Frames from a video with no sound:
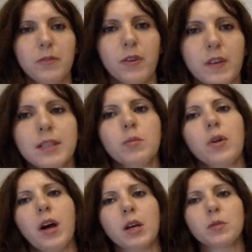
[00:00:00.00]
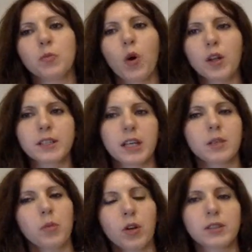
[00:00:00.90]
for example, I'm in Malta,
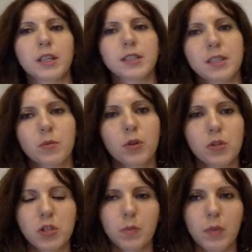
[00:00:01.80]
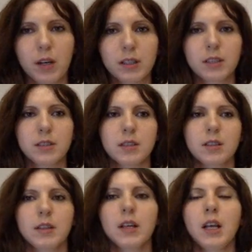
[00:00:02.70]
and Malta is an emerging market,
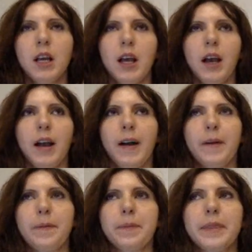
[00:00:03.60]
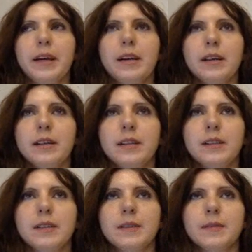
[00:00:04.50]
and
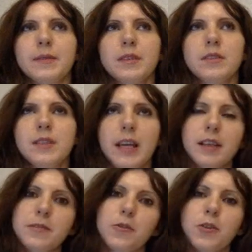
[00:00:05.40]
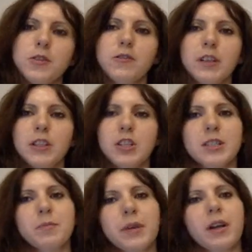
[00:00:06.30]
Salesforce really
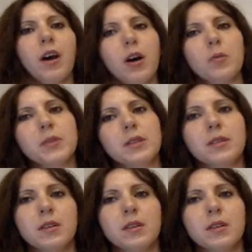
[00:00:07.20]
just become